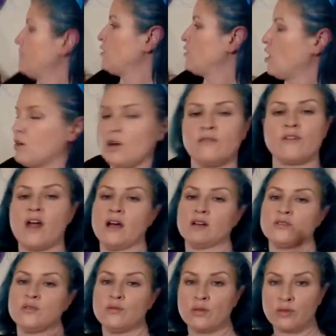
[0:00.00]
gone over how
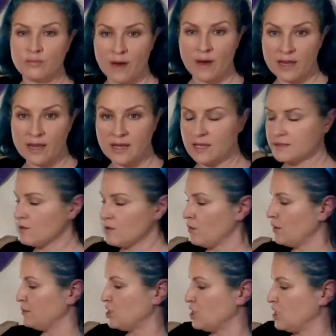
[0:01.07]
to thread a sewing
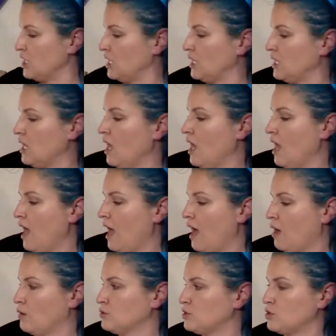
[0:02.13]
machine,
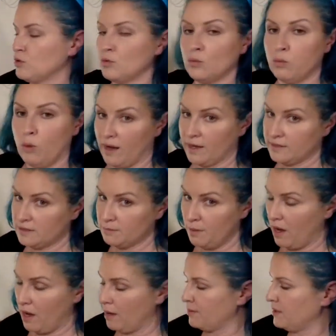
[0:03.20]
how to wind a
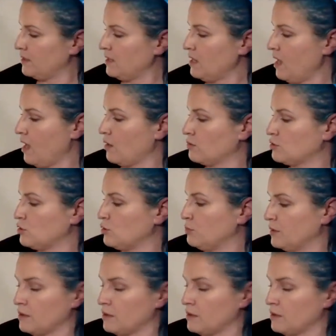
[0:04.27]
bobbin, how to put